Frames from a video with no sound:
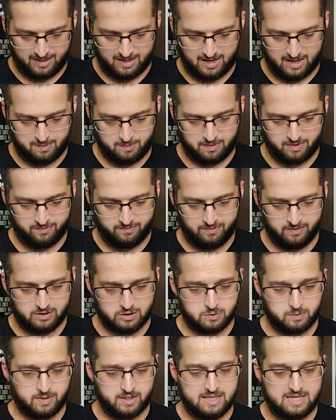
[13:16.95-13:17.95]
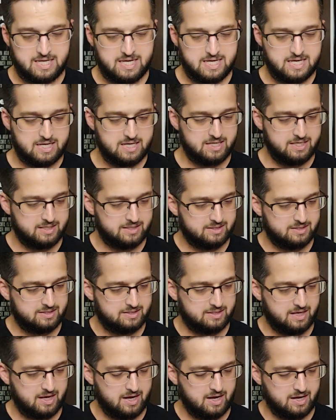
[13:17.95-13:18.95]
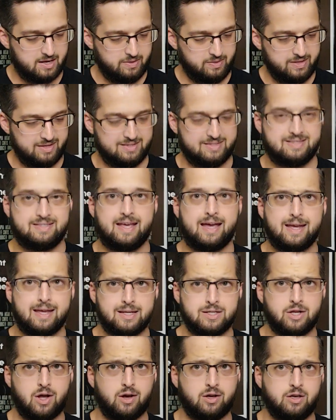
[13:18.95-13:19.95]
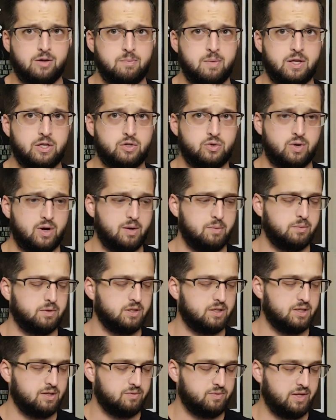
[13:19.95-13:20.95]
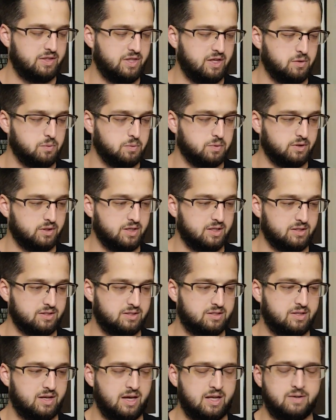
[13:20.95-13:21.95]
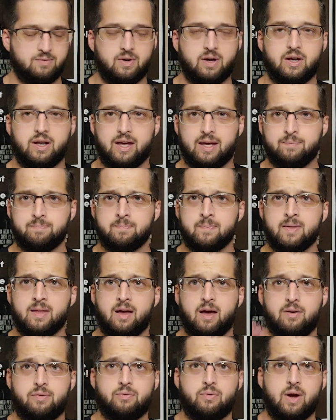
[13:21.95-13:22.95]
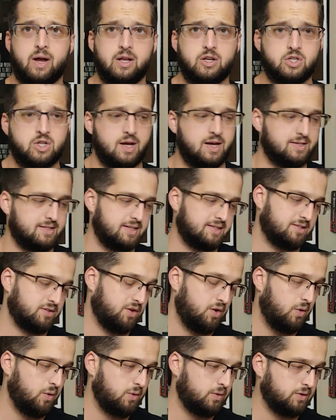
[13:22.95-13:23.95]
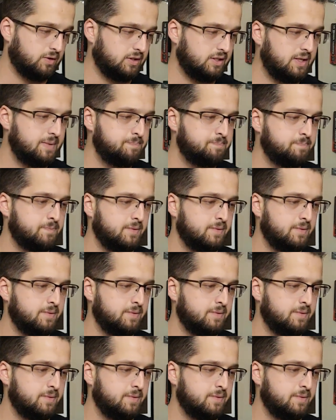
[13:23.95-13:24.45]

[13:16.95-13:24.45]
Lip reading: But the first one is the second documentary, I believe, that they release kind of on a franchise as a whole.